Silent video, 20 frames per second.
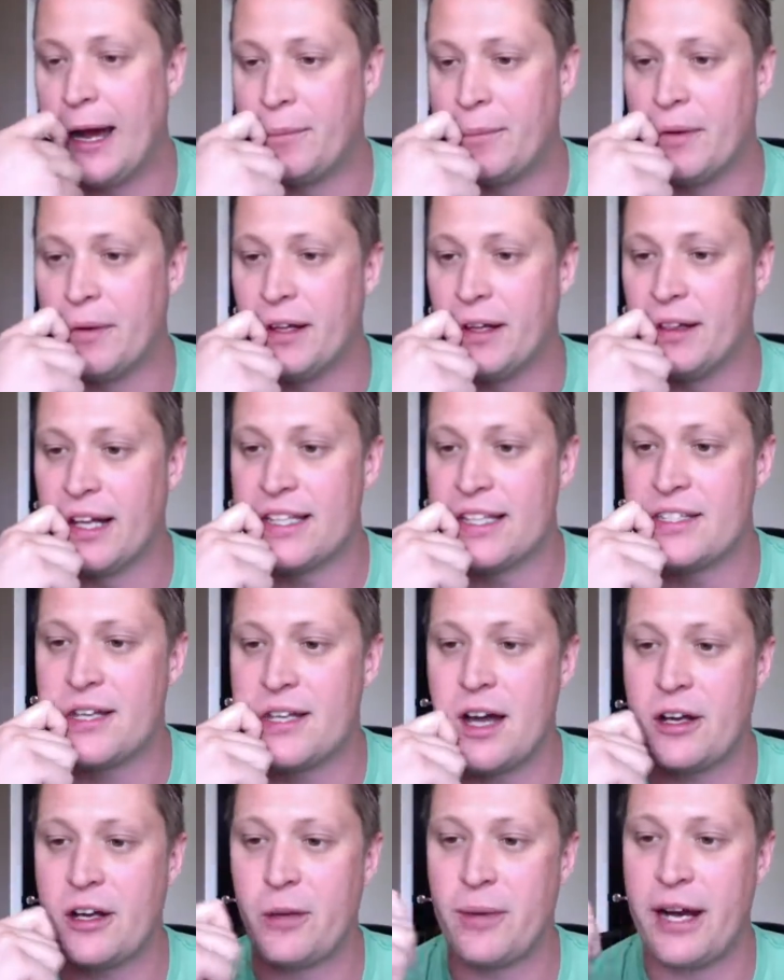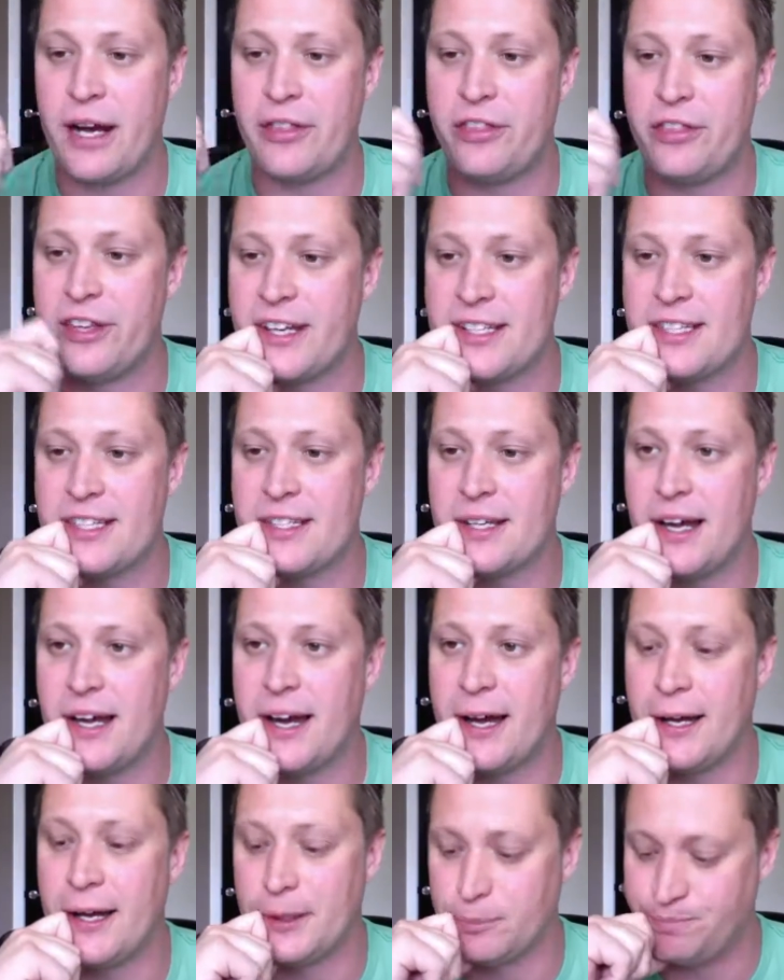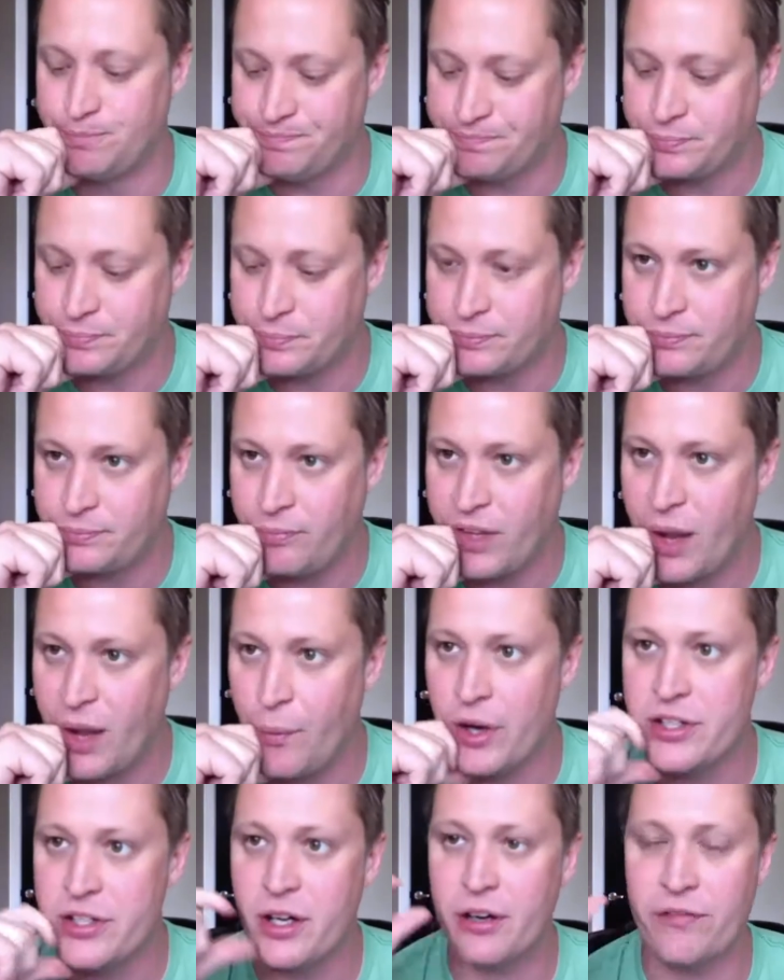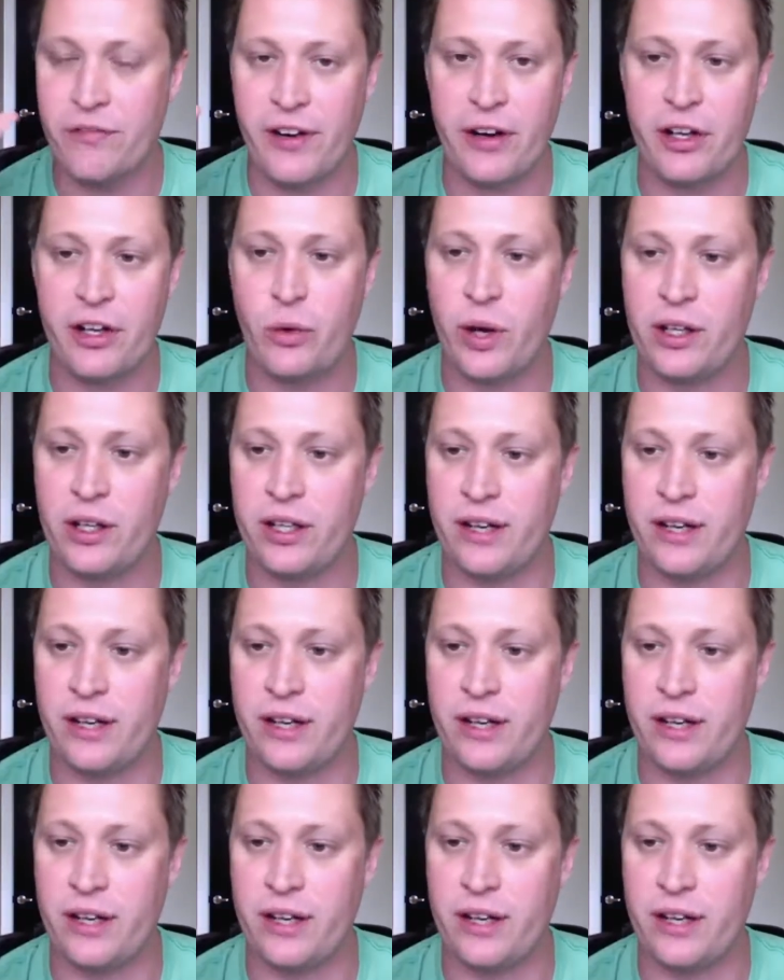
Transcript: Let's talk about this. I want to talk very quickly.